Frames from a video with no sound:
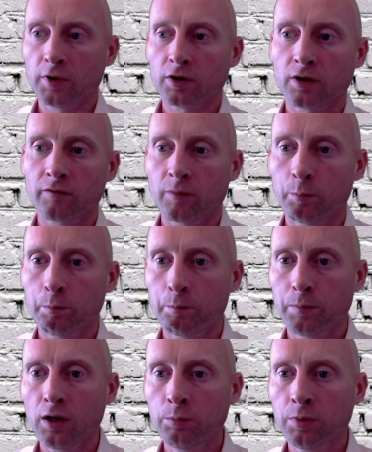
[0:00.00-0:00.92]
I'm looking for
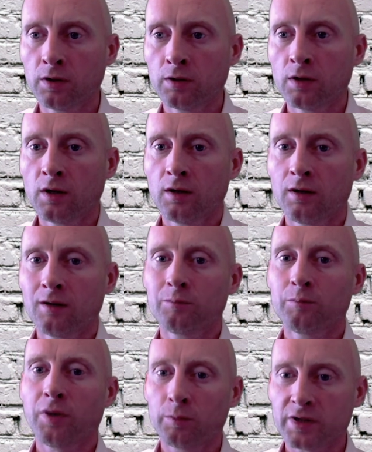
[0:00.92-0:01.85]
Bob.
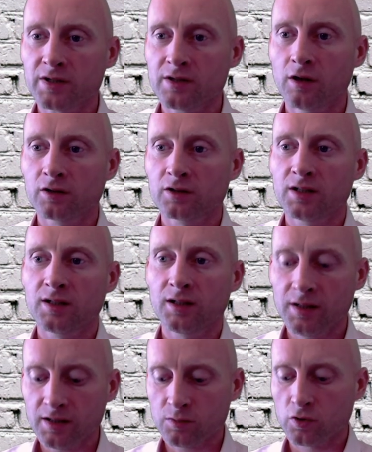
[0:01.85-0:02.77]
Bob is not in the
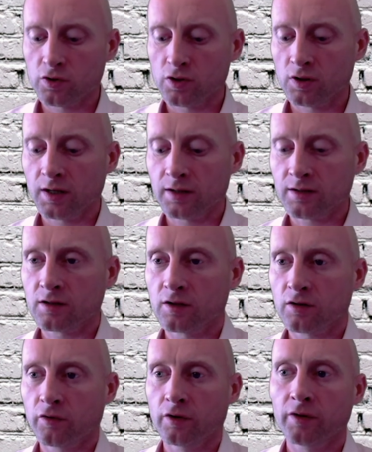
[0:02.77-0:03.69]
list. Would you like to
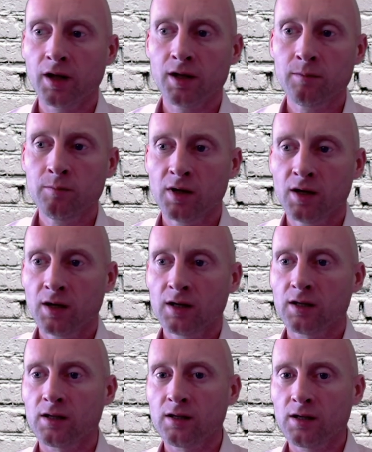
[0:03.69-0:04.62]
search for another name?
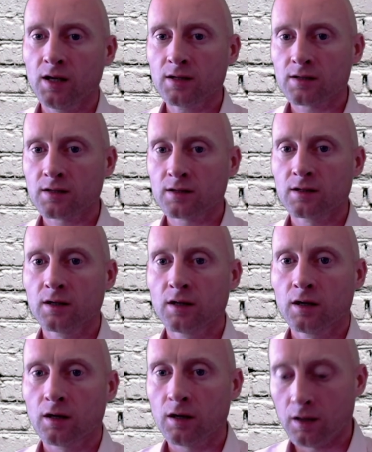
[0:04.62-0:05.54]
Yes.
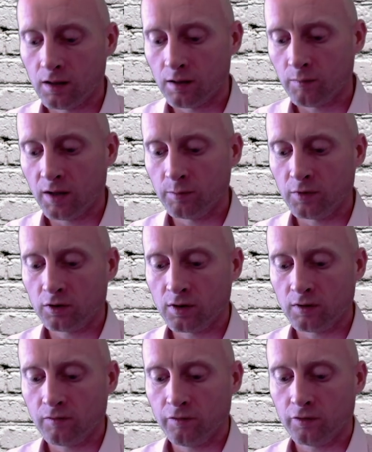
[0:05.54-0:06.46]
Um, I'm
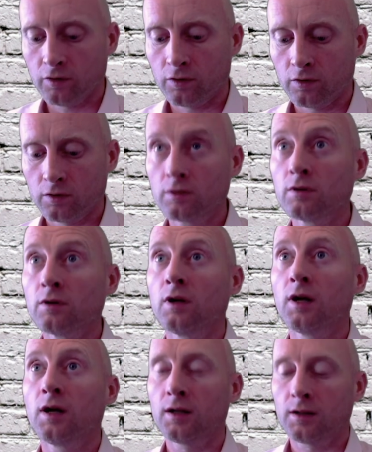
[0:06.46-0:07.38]
looking for
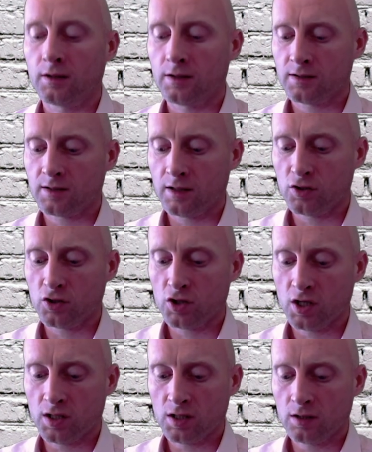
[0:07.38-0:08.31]
uh, let's say
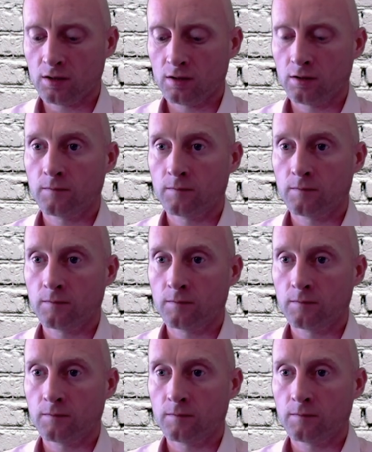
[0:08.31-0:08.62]
Jenny.